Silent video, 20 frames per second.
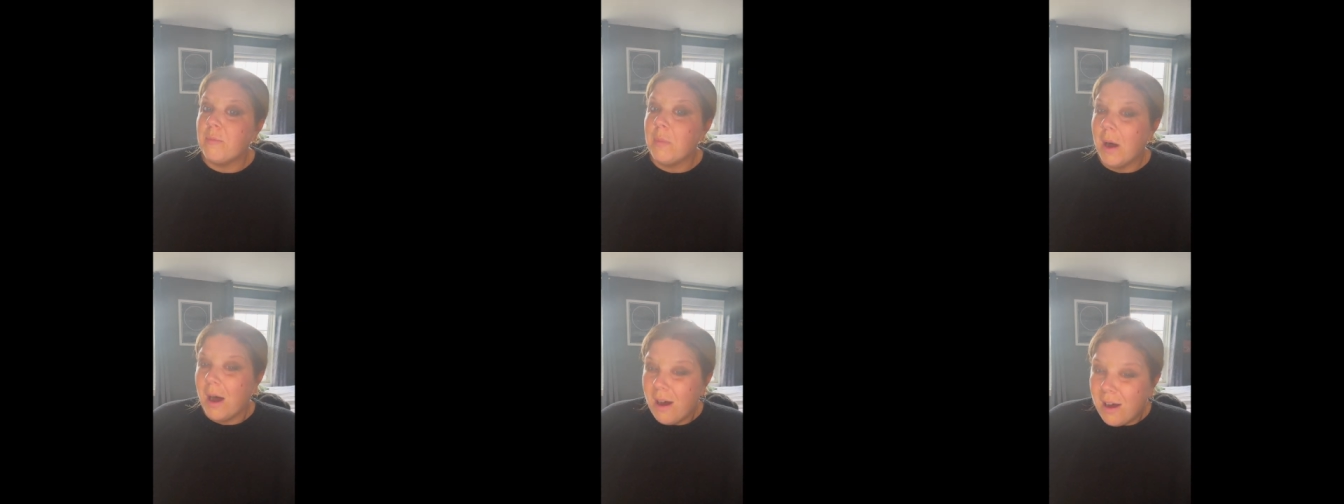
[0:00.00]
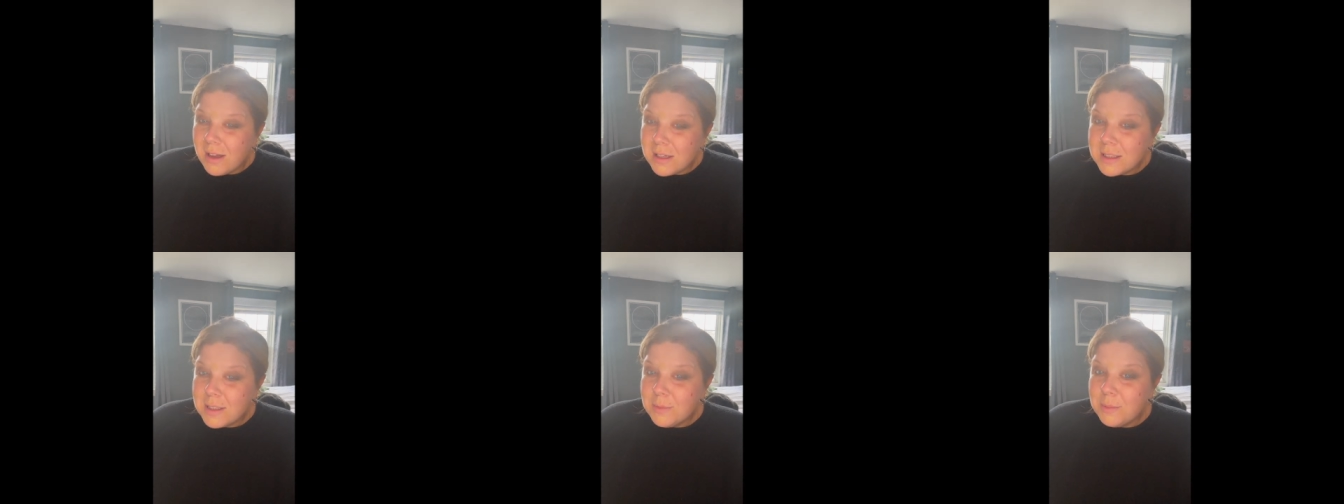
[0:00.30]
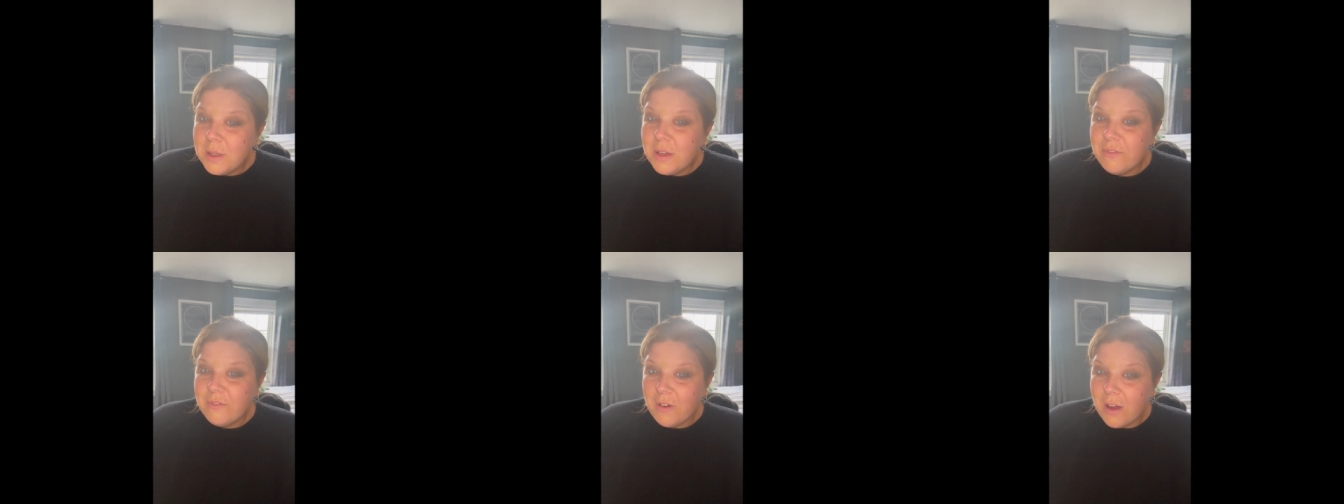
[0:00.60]

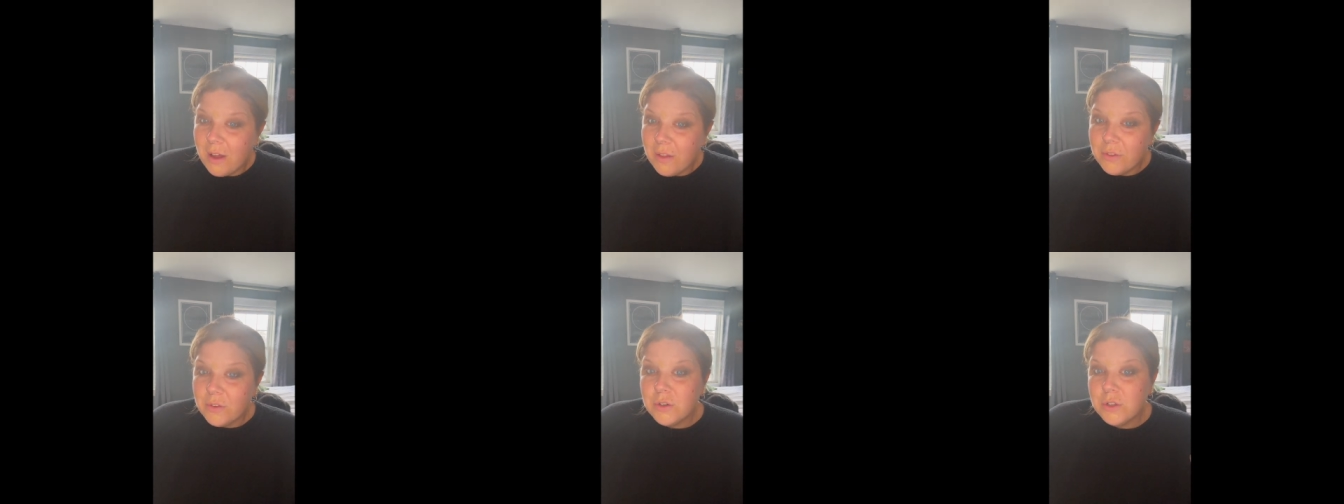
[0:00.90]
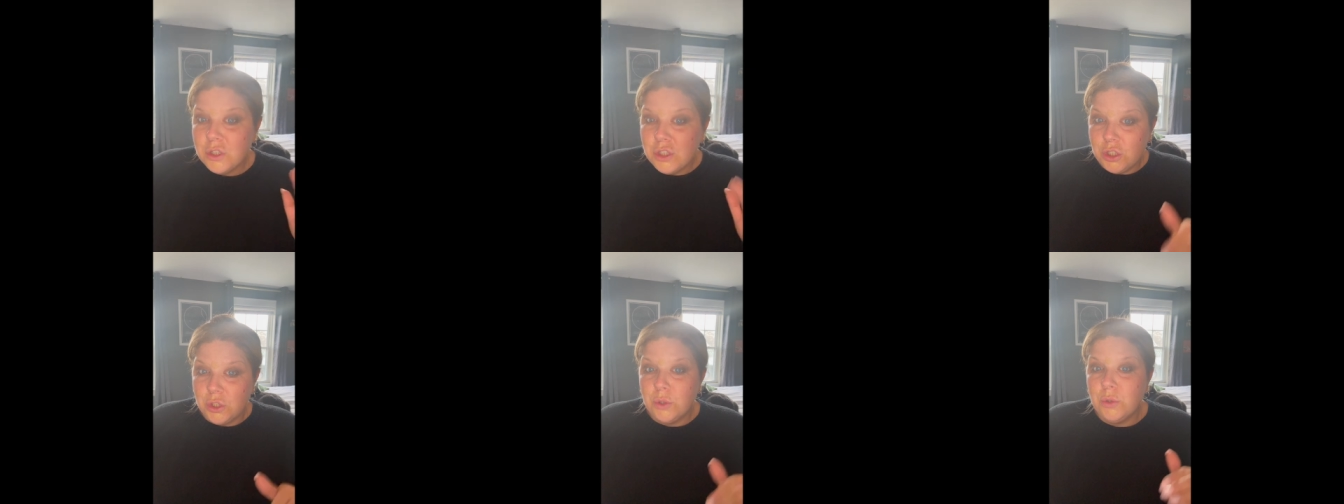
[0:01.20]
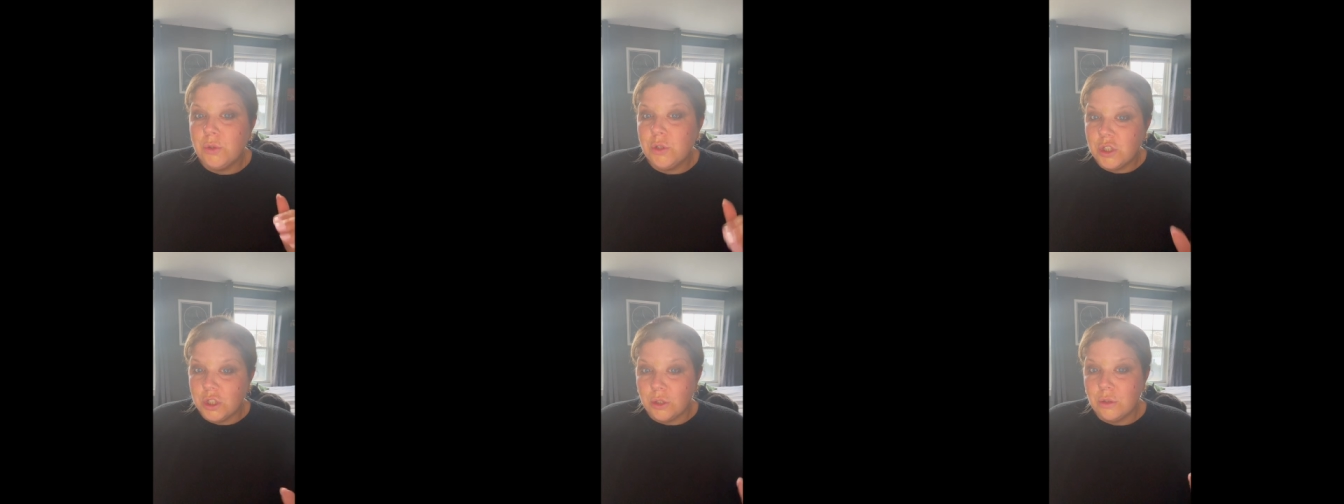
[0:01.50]
possibly fathered
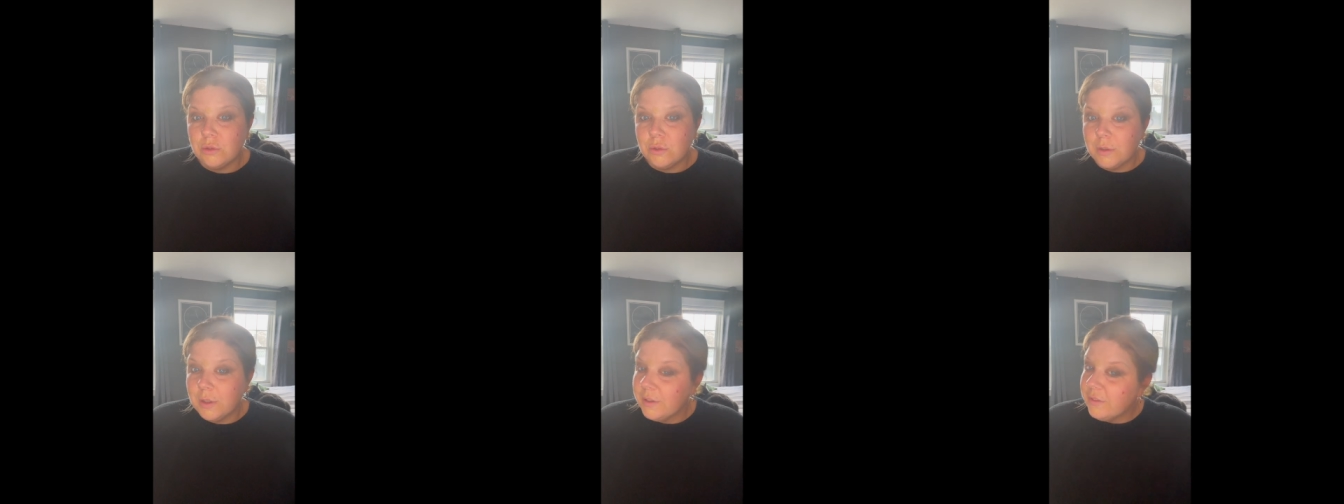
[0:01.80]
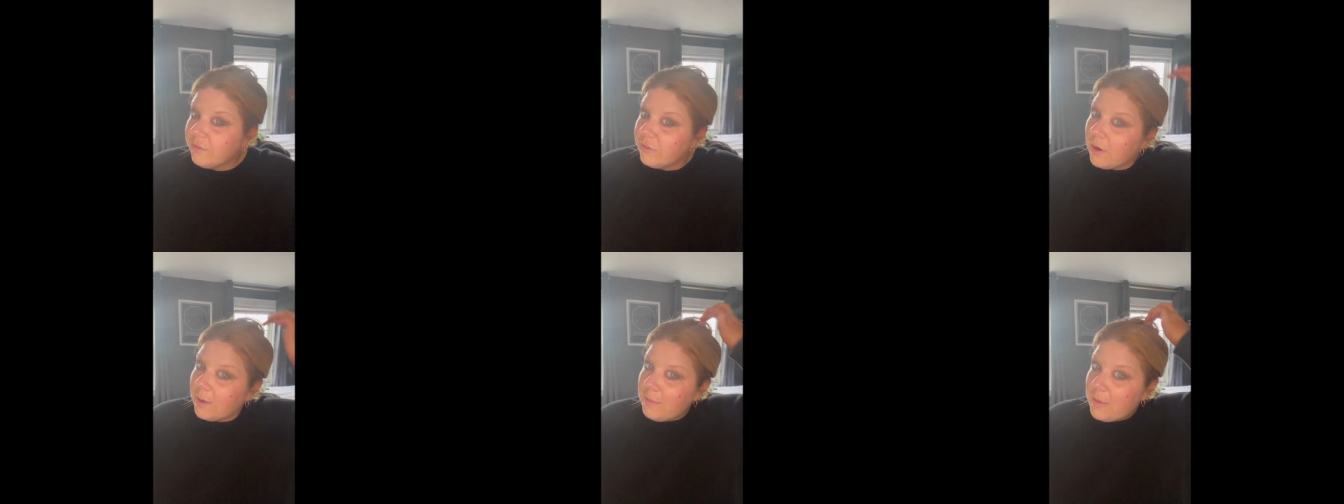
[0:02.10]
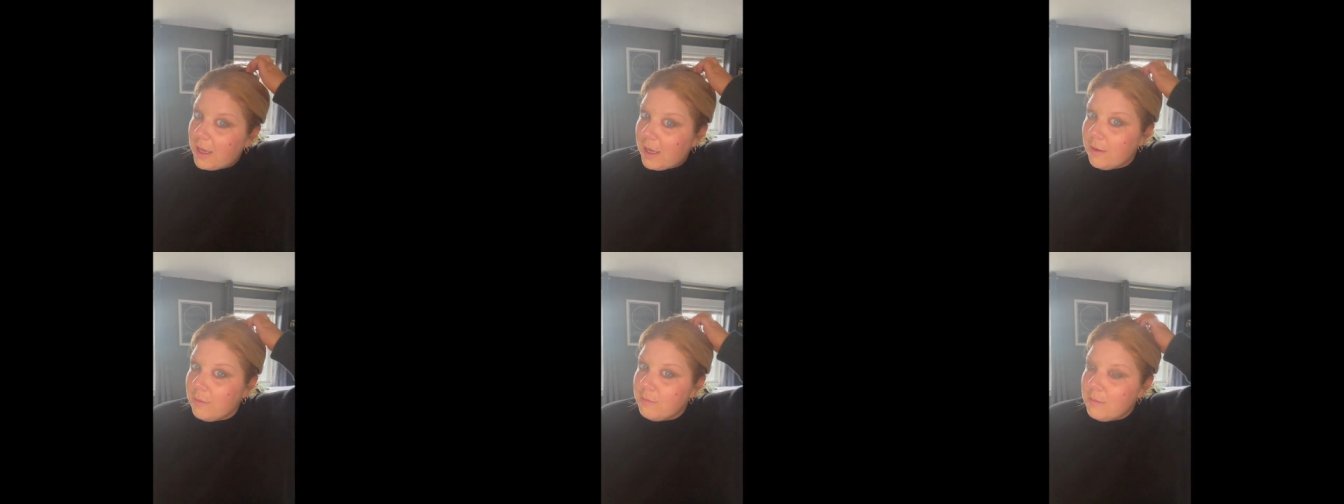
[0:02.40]
two children from
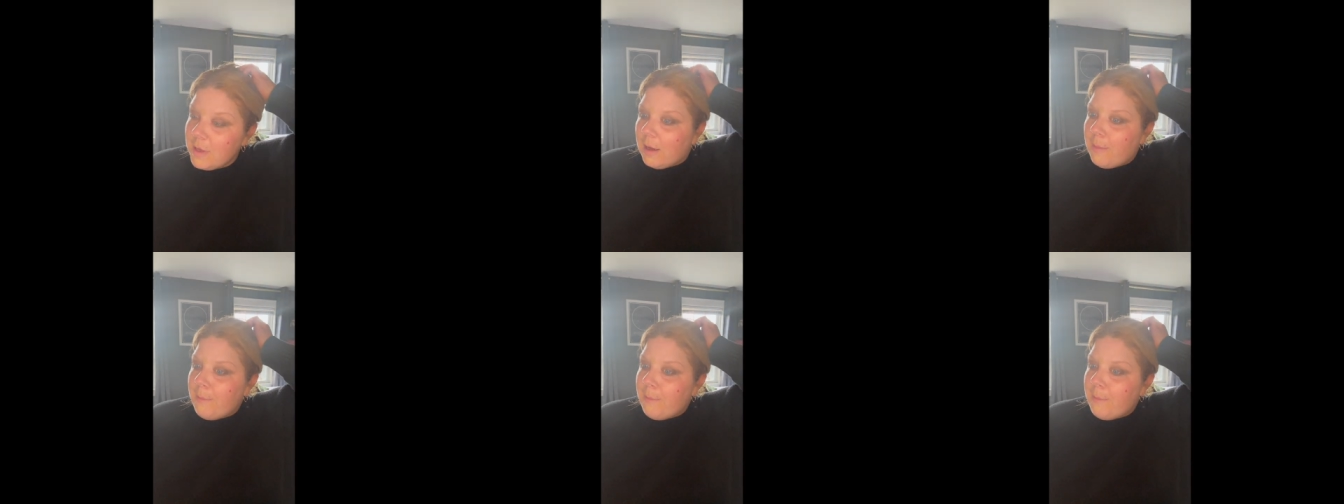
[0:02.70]
him,